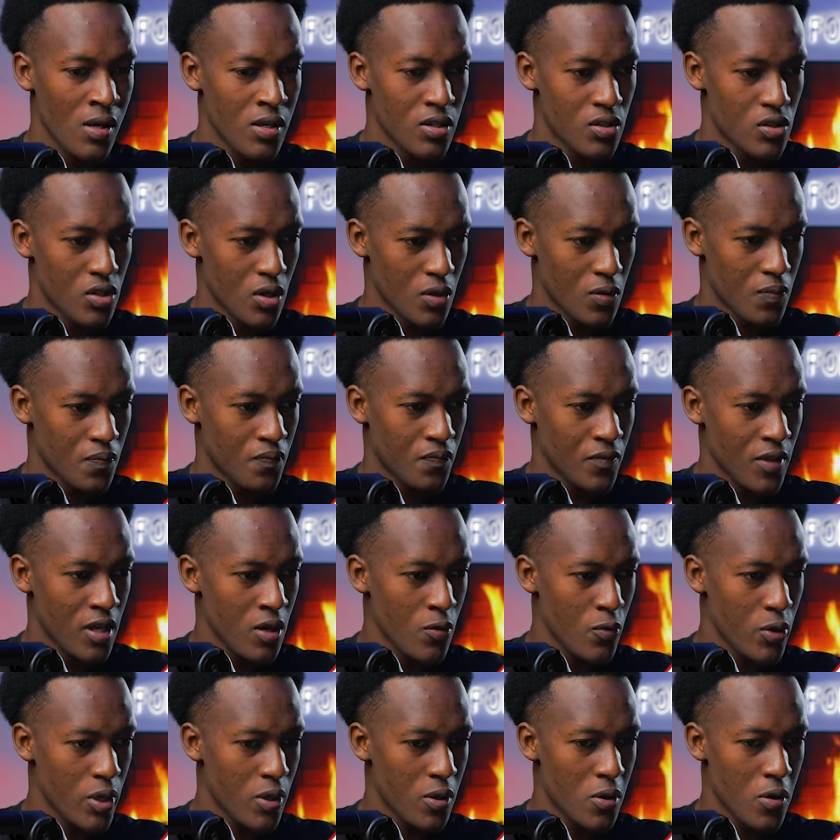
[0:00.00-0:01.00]
So
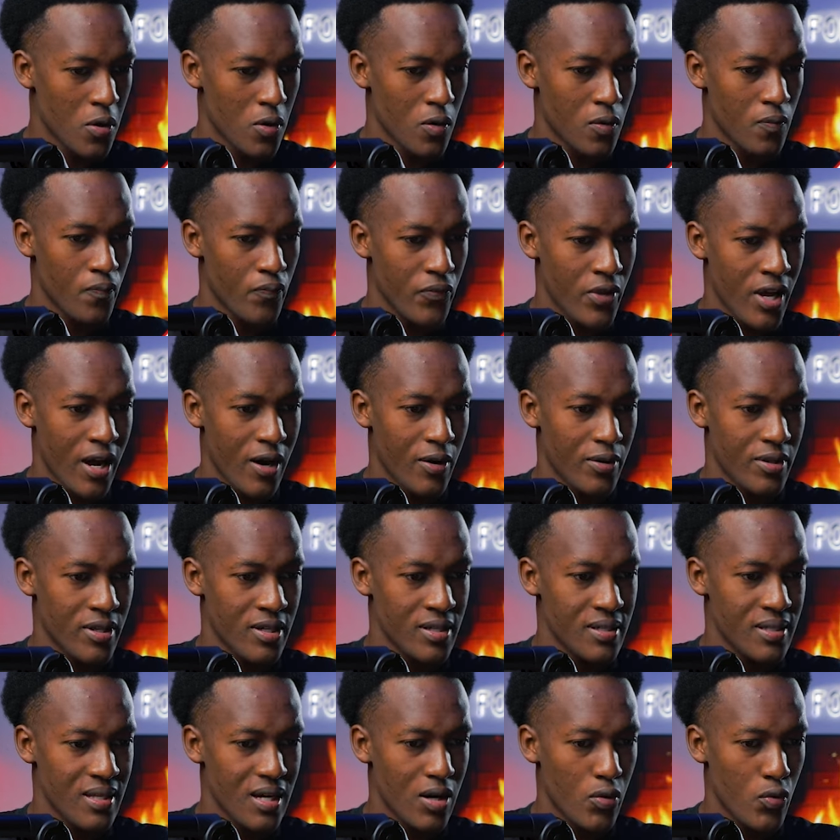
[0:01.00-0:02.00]
here we go. Now,
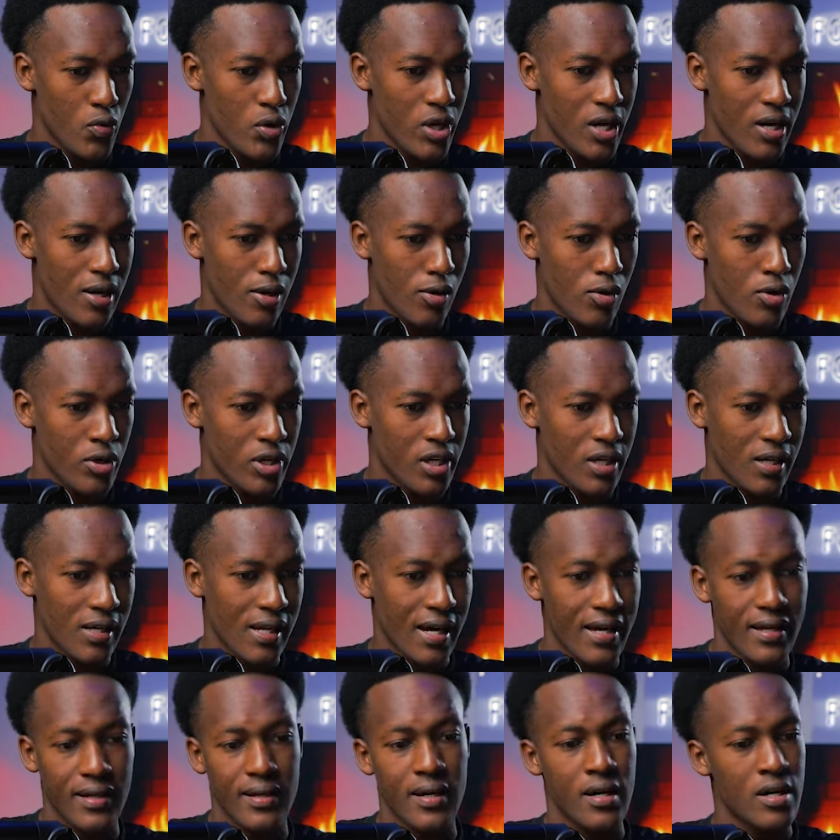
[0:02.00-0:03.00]
this is how we are looking
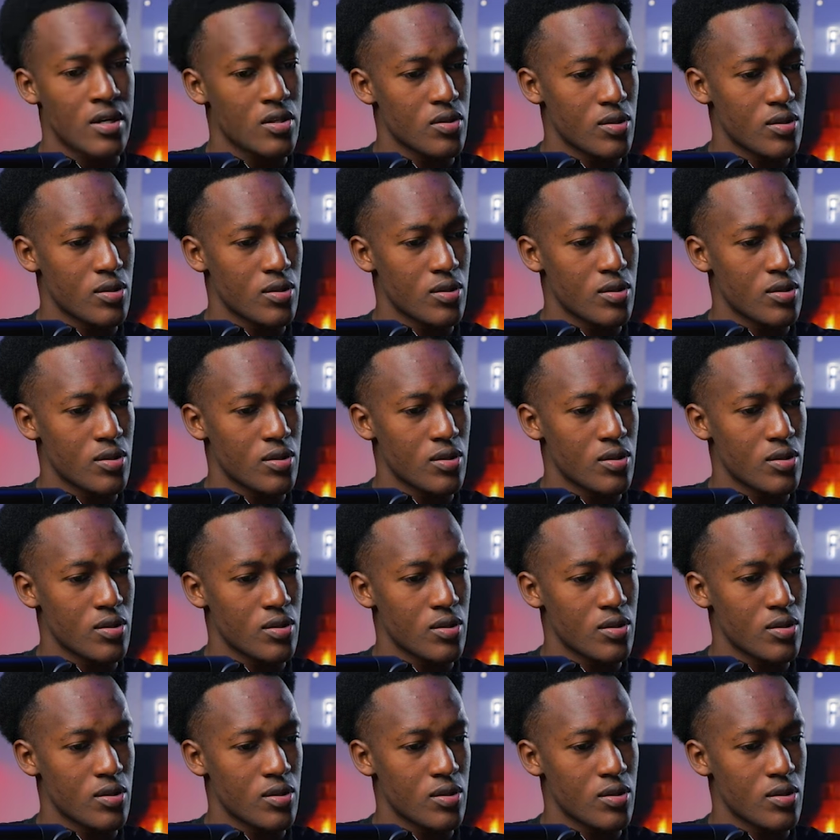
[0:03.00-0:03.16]
like.